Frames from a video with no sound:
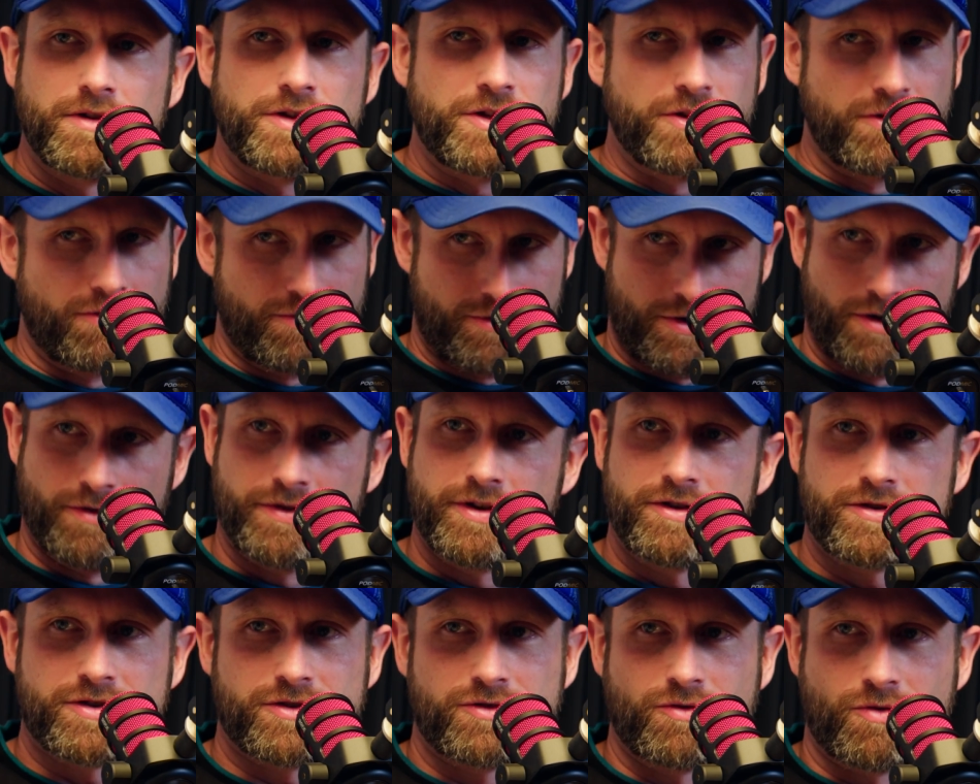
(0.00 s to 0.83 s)
You don't know
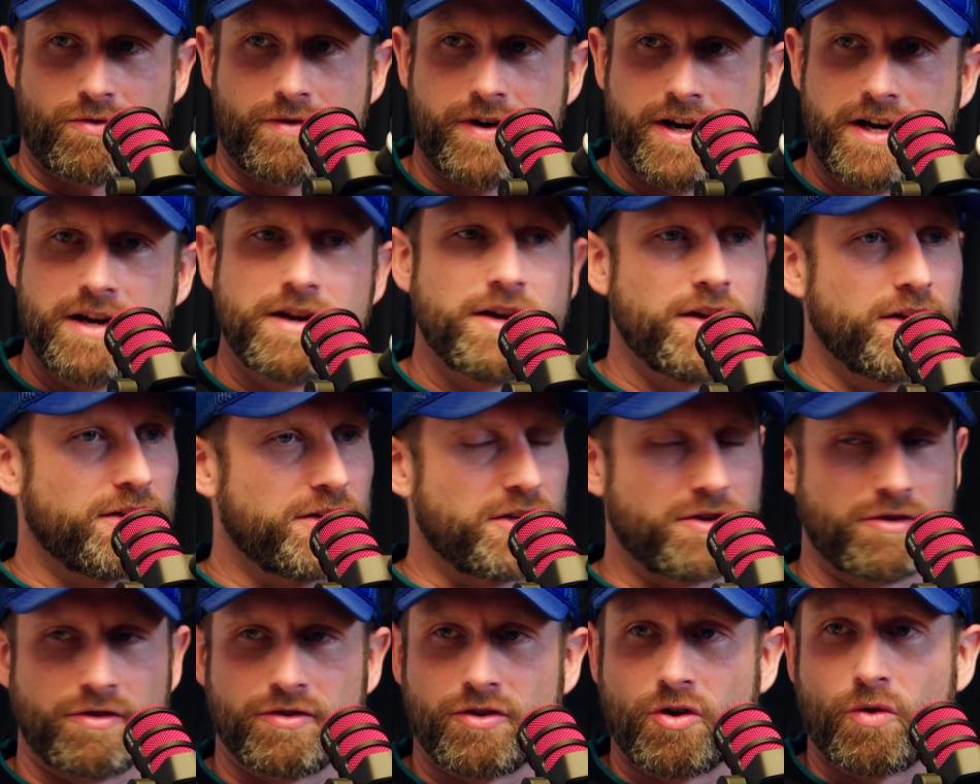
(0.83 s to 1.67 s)
their story.
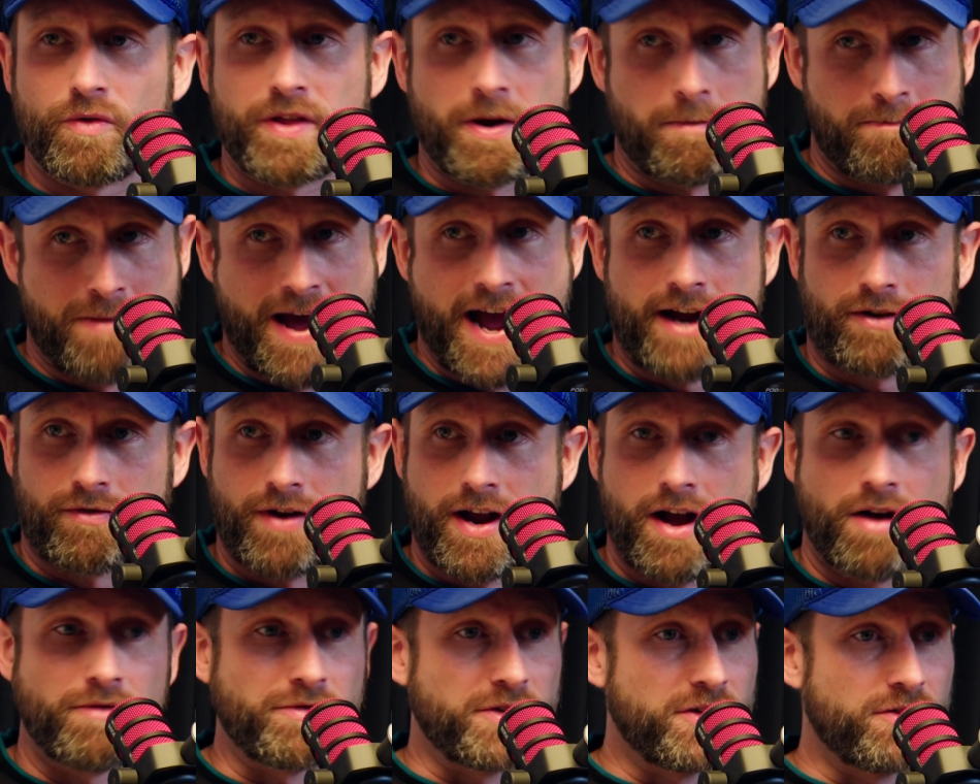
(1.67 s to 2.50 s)
You don't know their
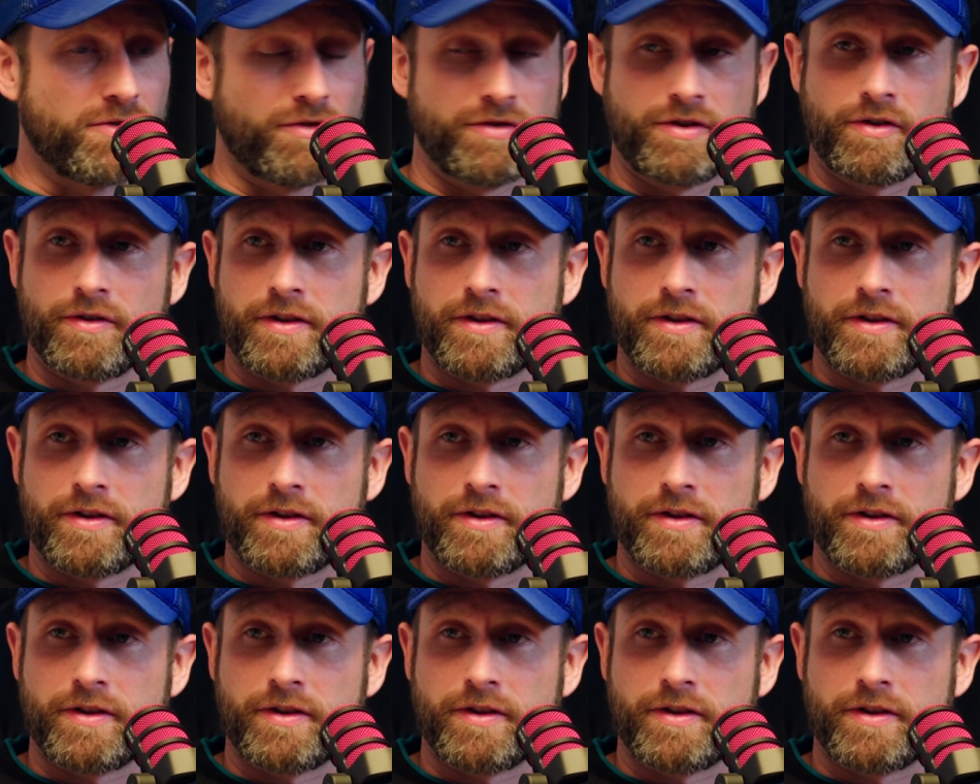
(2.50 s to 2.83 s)
background. You don't know